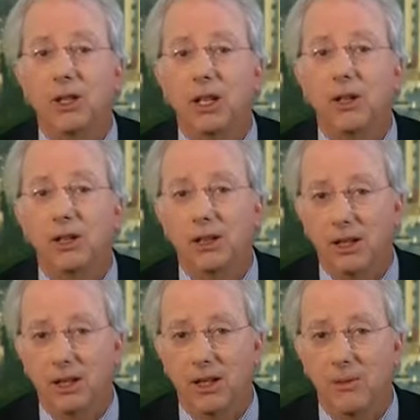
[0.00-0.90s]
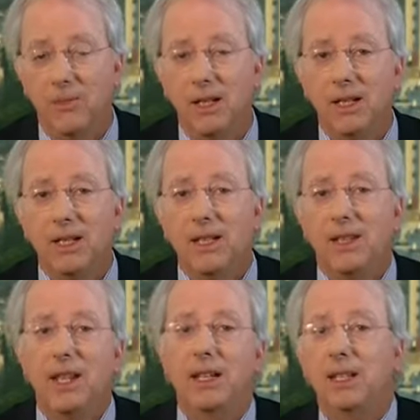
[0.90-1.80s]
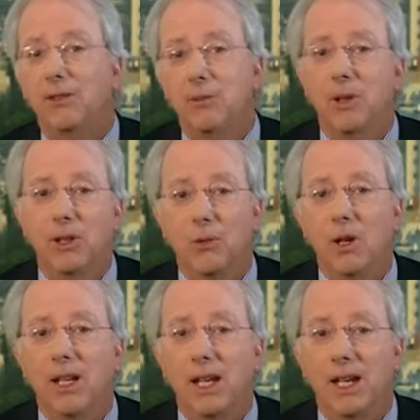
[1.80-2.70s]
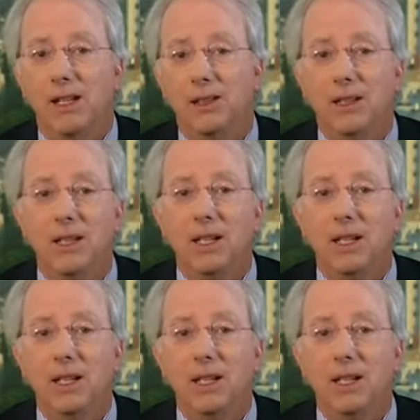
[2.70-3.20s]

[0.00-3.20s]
guarantee to them. That gives them, on the one hand,